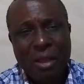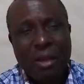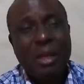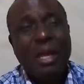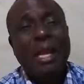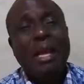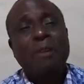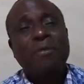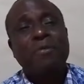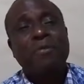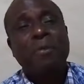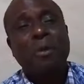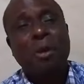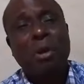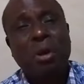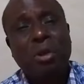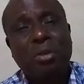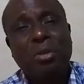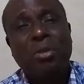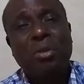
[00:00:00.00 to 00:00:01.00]
They have
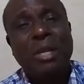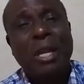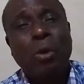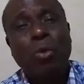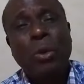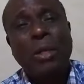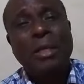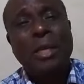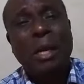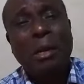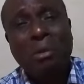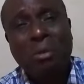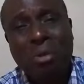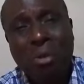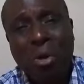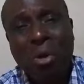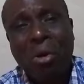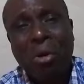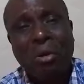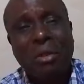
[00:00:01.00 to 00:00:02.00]
forgotten that without
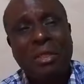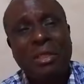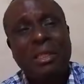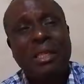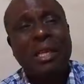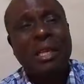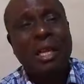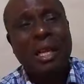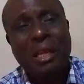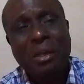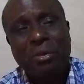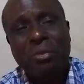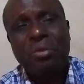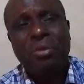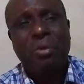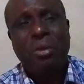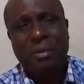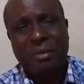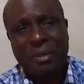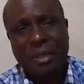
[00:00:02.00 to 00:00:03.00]
God, they can do
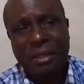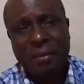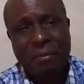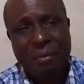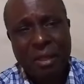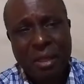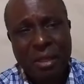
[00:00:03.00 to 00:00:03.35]
nothing.